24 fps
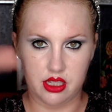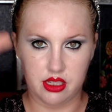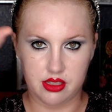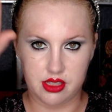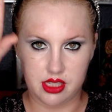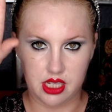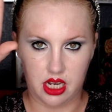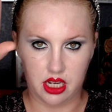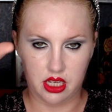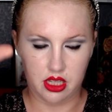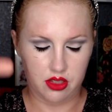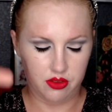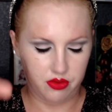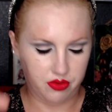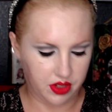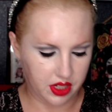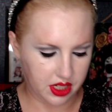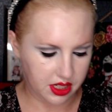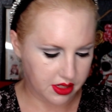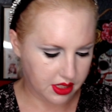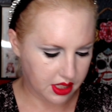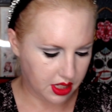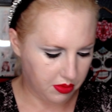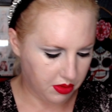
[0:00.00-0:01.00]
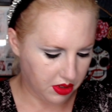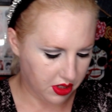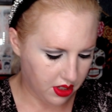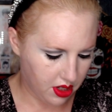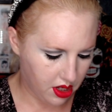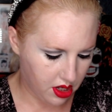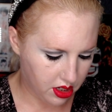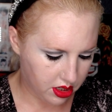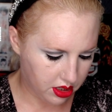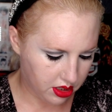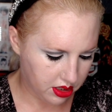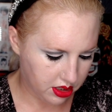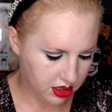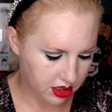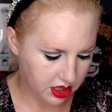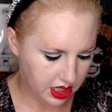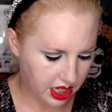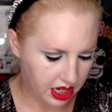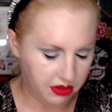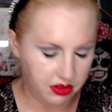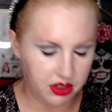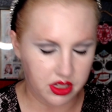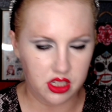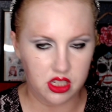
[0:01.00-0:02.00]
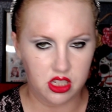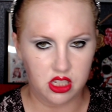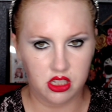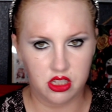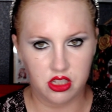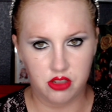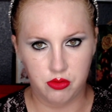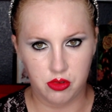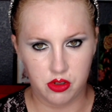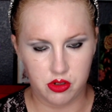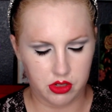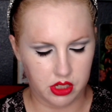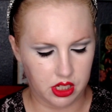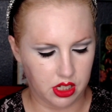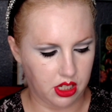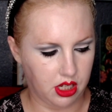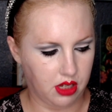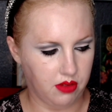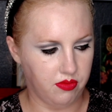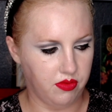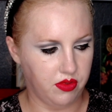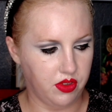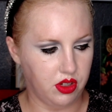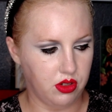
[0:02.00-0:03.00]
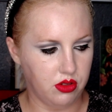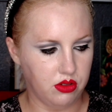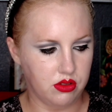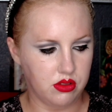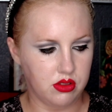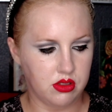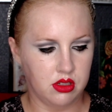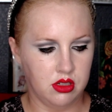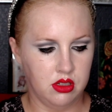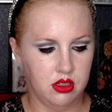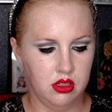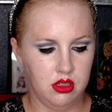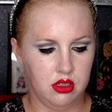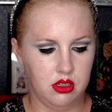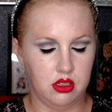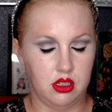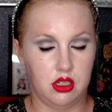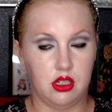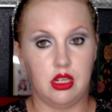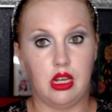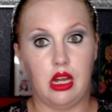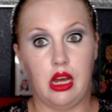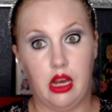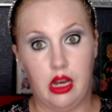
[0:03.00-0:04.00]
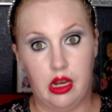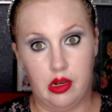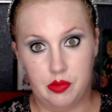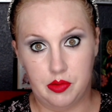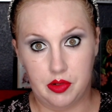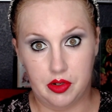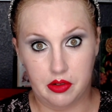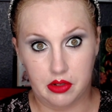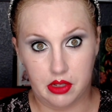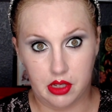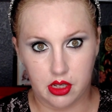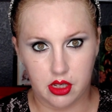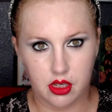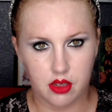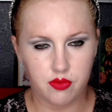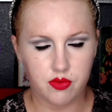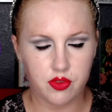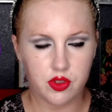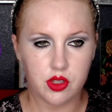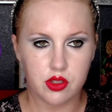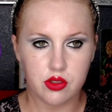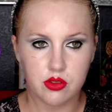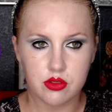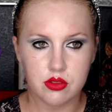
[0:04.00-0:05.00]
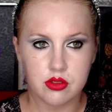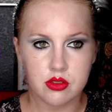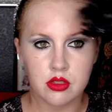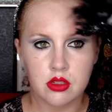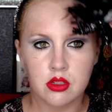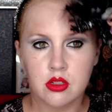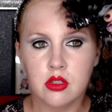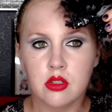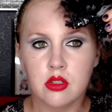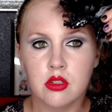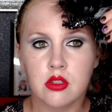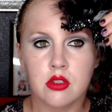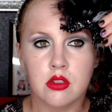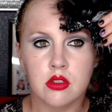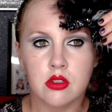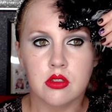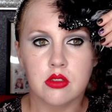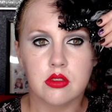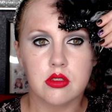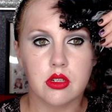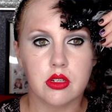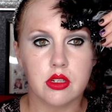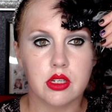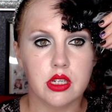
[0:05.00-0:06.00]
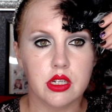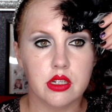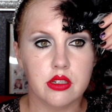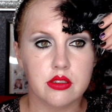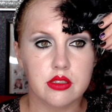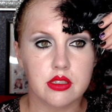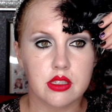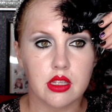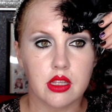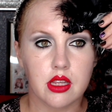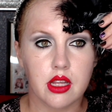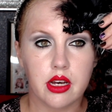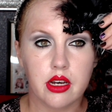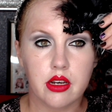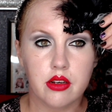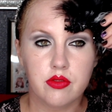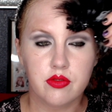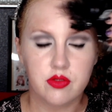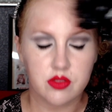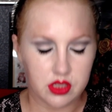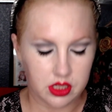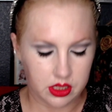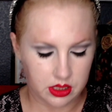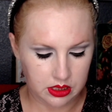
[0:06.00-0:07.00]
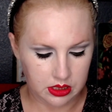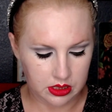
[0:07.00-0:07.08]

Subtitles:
the side of the face they belong. That way you won't get confused, and I won't get confused. So here's the left.